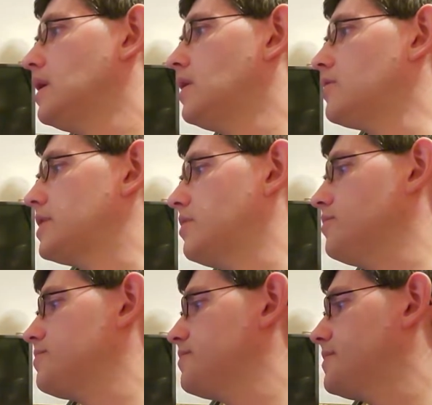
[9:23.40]
Okay,
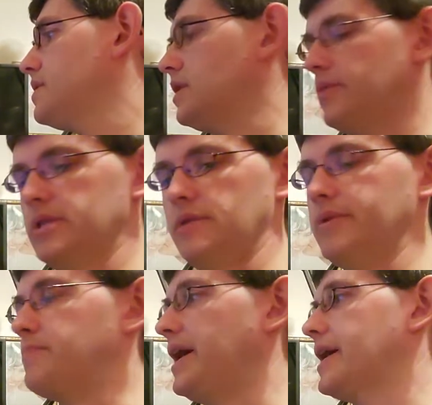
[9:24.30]
oh, you know what?
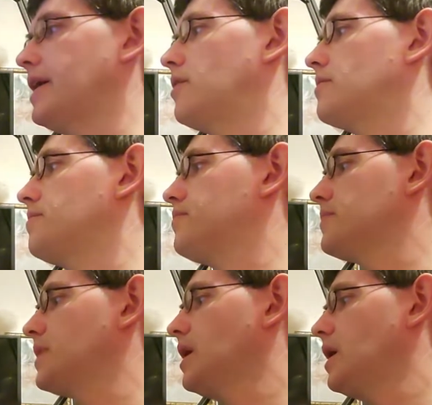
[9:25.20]
Let me back out.
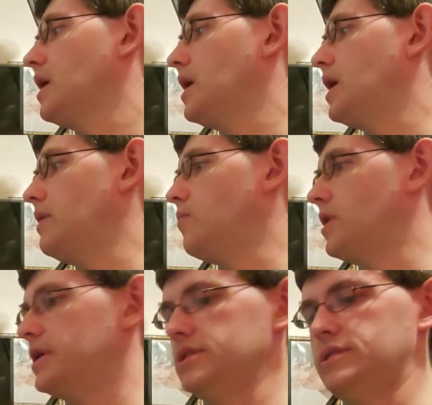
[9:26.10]
I
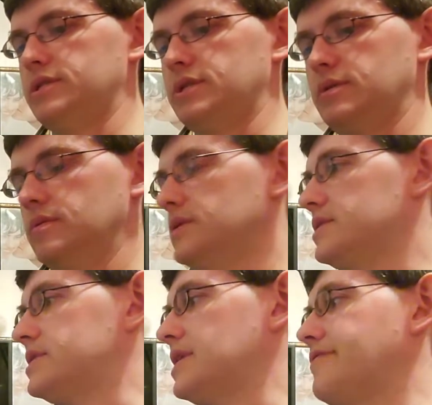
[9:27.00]
want
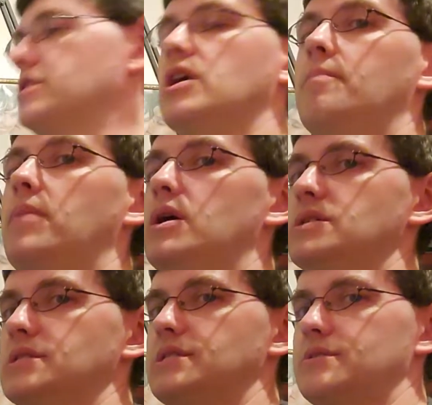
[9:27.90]
7
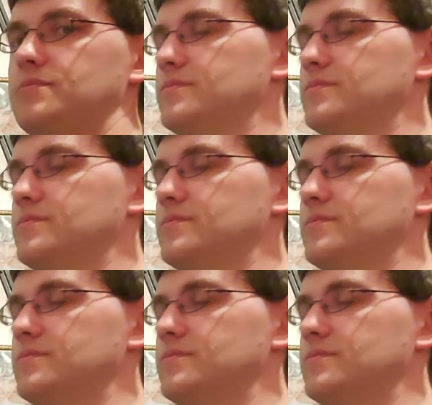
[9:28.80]
gumballs.